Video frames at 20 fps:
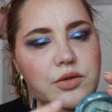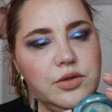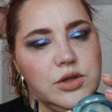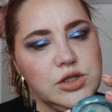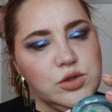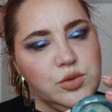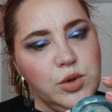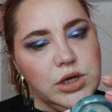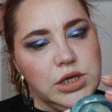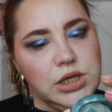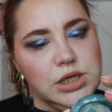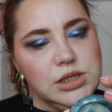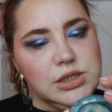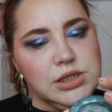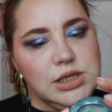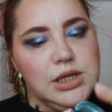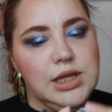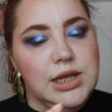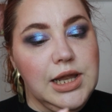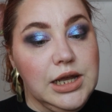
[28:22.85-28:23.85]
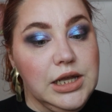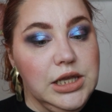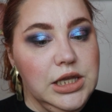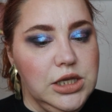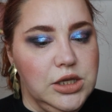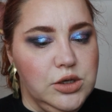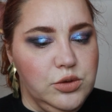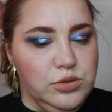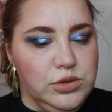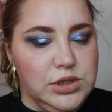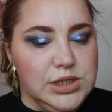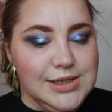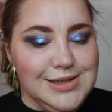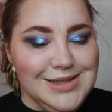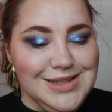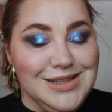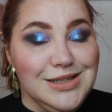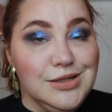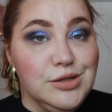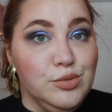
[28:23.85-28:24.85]
This one is in Lucky You.
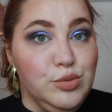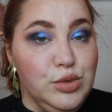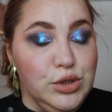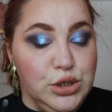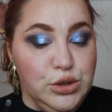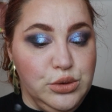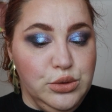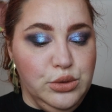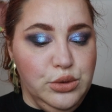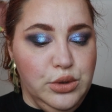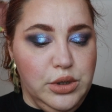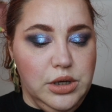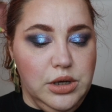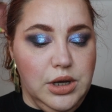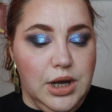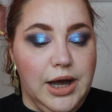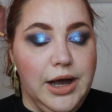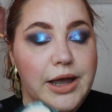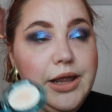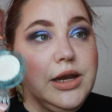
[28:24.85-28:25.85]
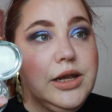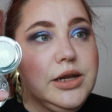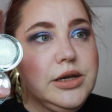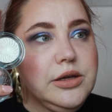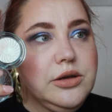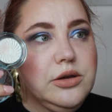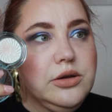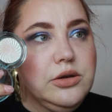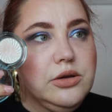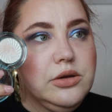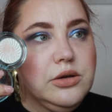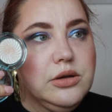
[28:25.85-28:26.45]
This is a blue highlighter.